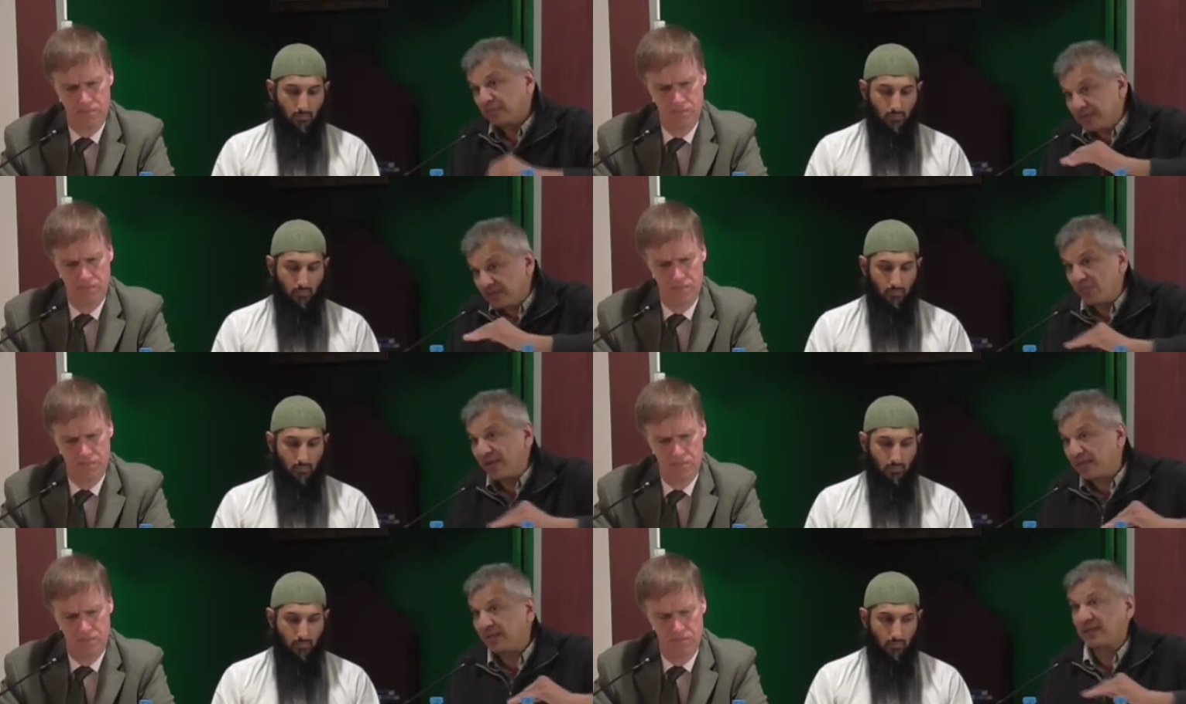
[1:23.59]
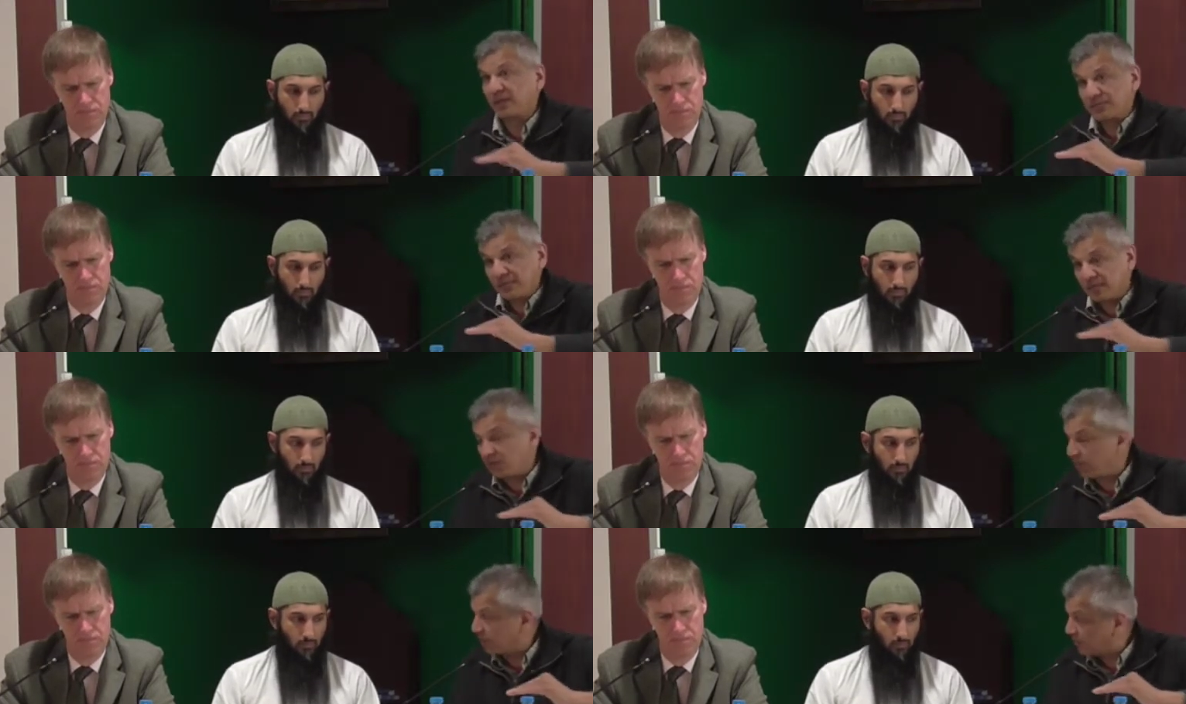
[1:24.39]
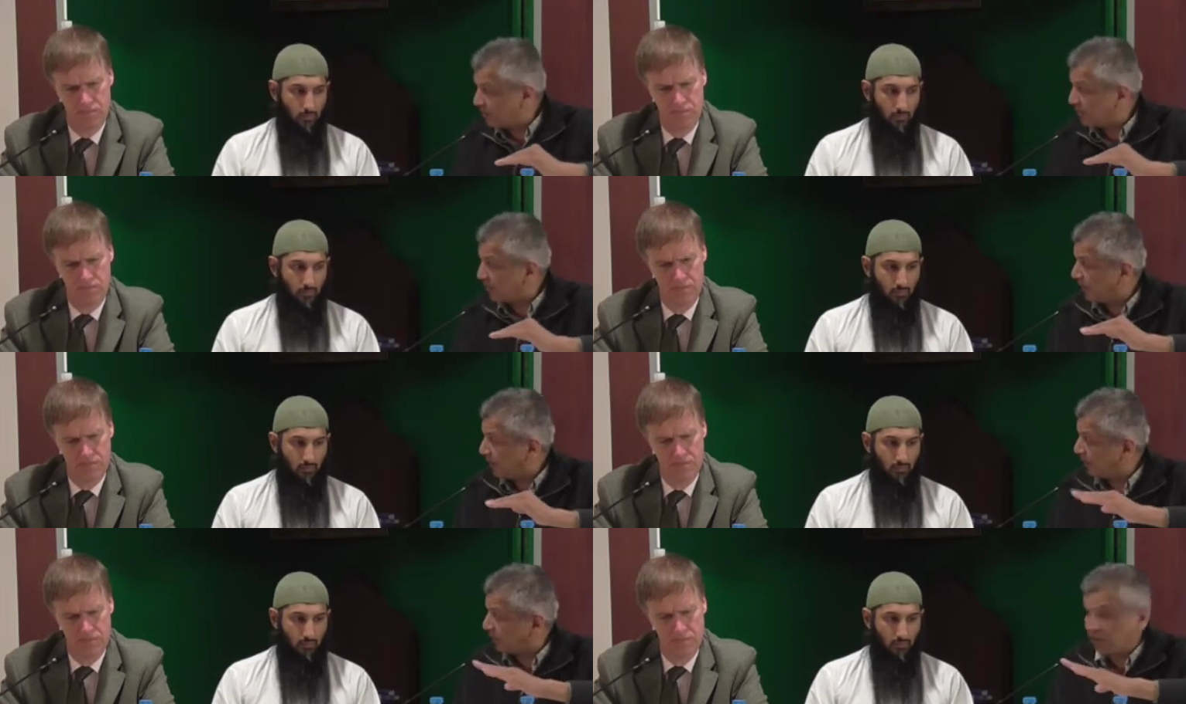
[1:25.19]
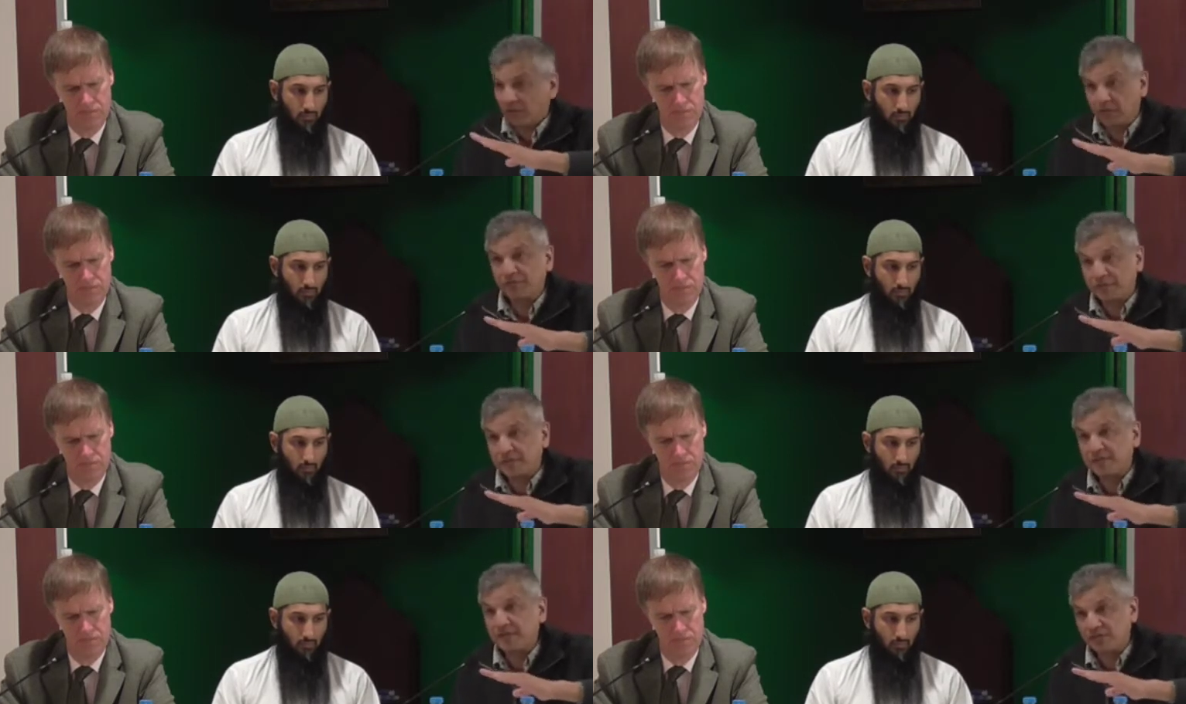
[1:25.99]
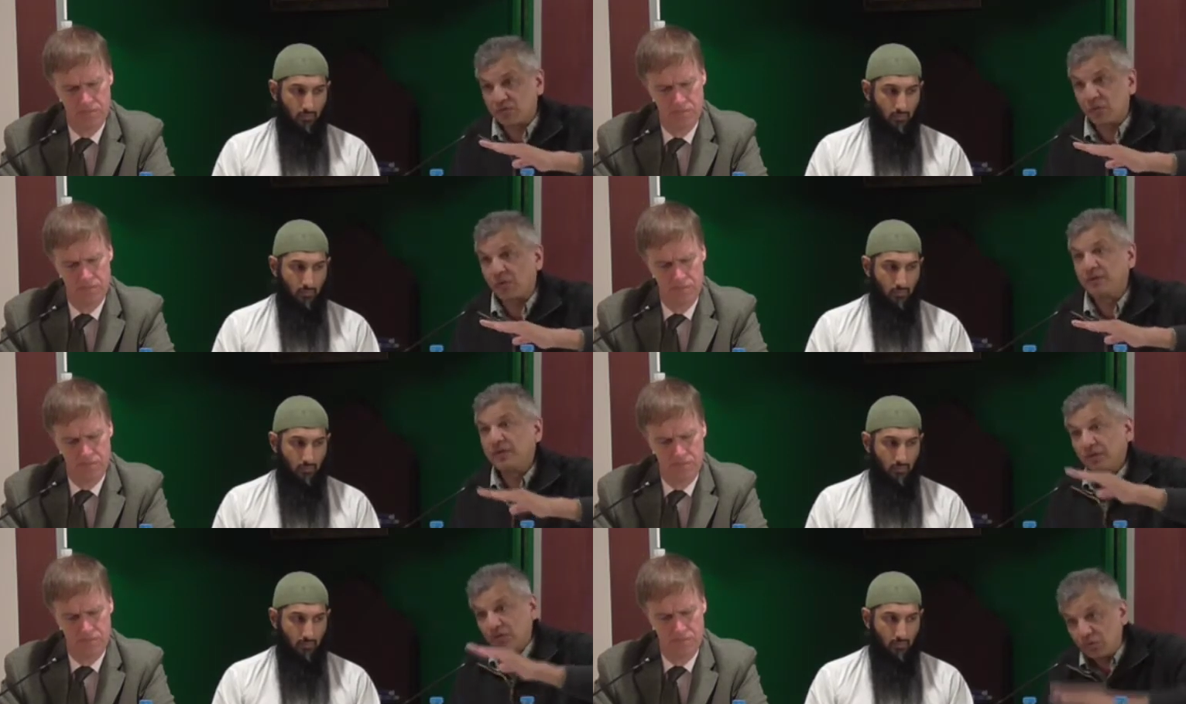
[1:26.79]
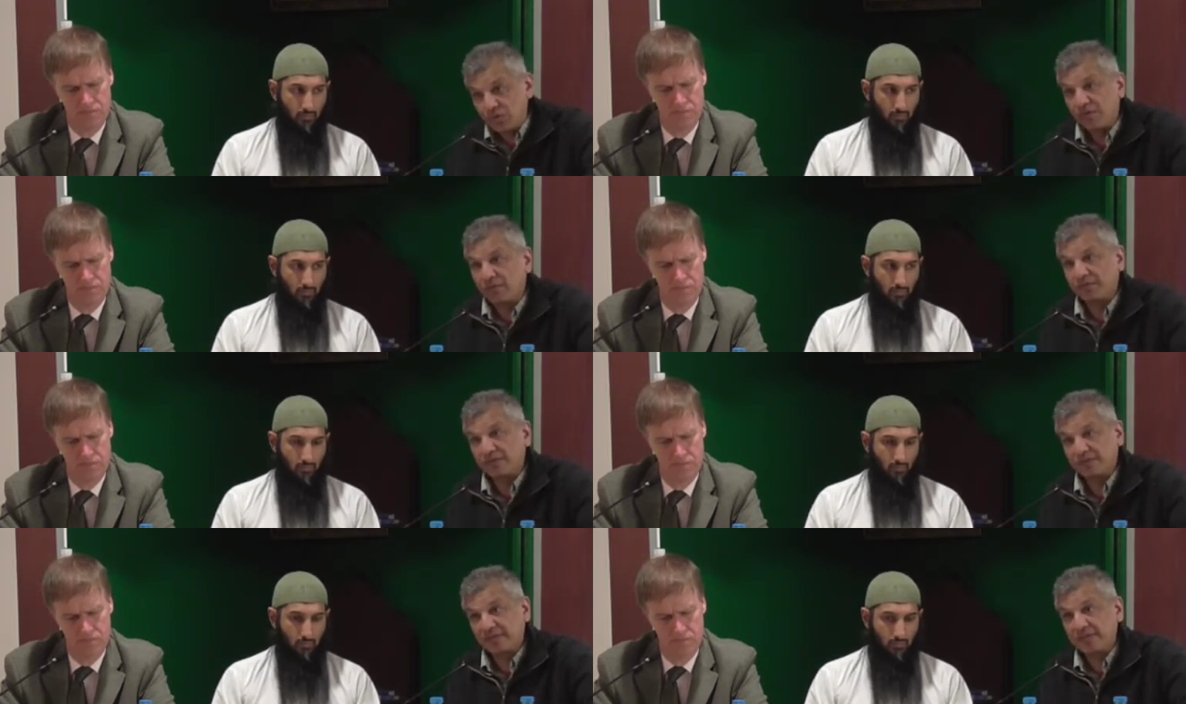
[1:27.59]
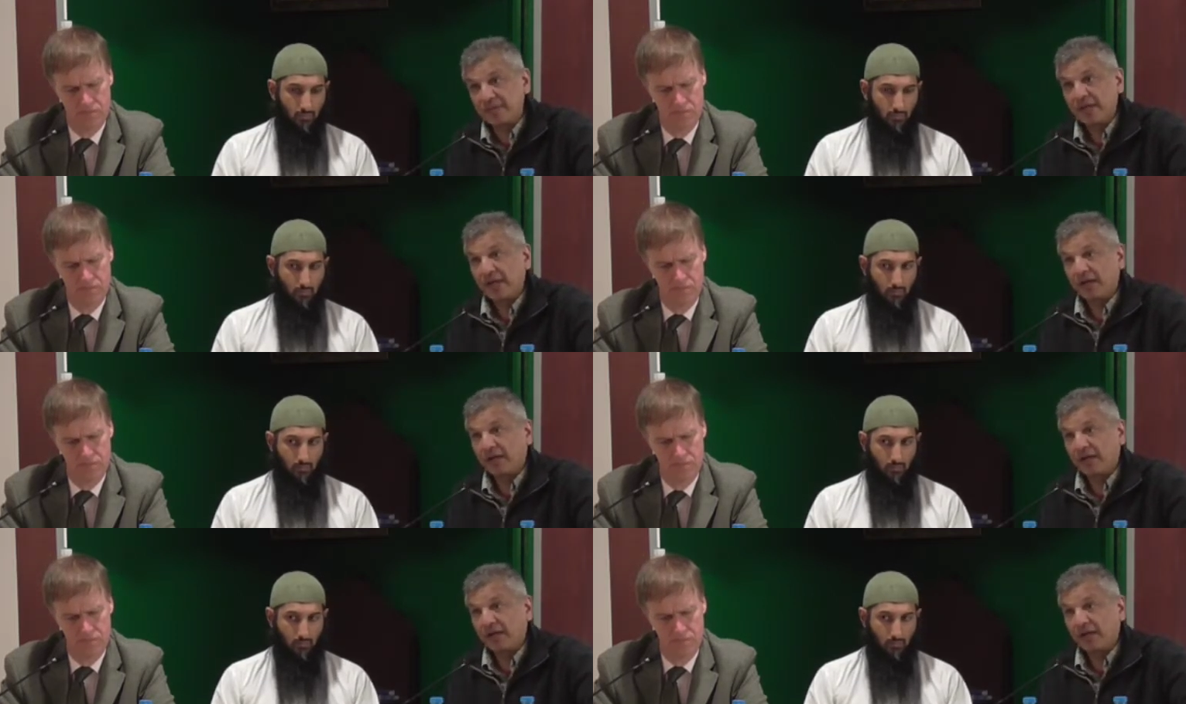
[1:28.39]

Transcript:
Speaker 1: the middle-ranking council structures, officers, and so on, the junior officers.